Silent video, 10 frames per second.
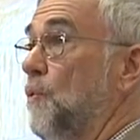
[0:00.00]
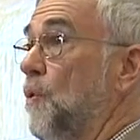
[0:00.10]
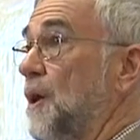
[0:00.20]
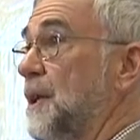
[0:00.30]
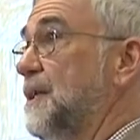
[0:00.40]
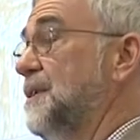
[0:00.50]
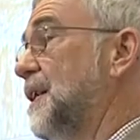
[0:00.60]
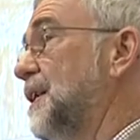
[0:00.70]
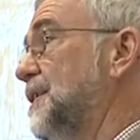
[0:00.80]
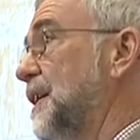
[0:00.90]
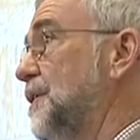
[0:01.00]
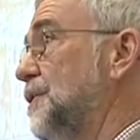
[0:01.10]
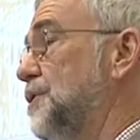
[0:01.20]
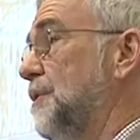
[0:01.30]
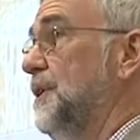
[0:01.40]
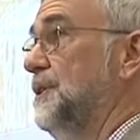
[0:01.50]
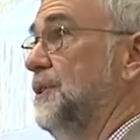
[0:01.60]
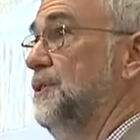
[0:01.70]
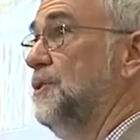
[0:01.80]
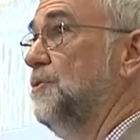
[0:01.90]
Work that
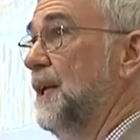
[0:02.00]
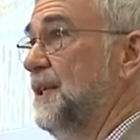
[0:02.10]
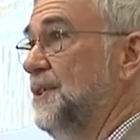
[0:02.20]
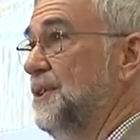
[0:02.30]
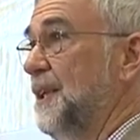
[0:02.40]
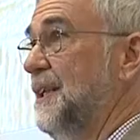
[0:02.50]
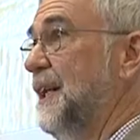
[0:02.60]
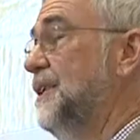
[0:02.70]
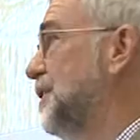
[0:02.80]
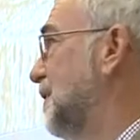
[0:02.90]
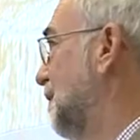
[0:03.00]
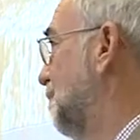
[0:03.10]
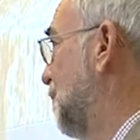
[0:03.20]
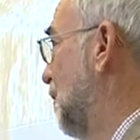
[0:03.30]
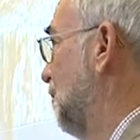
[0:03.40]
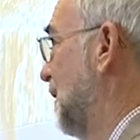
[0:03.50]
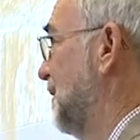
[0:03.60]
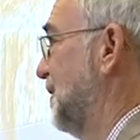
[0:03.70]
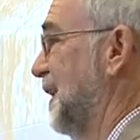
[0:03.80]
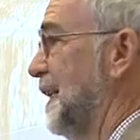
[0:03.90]
contributed to reconciliation and
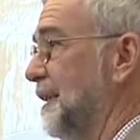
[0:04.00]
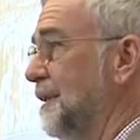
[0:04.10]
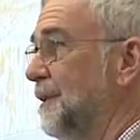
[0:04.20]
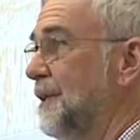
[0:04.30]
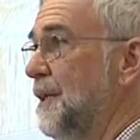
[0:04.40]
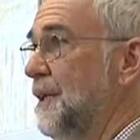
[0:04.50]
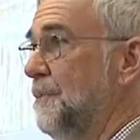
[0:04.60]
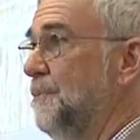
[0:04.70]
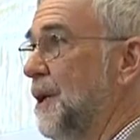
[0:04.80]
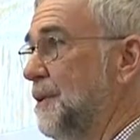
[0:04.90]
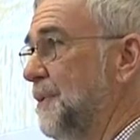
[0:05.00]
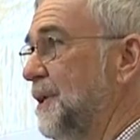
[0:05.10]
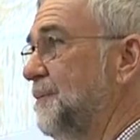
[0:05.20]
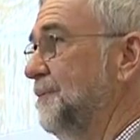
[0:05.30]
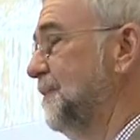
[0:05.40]
progress in Burma,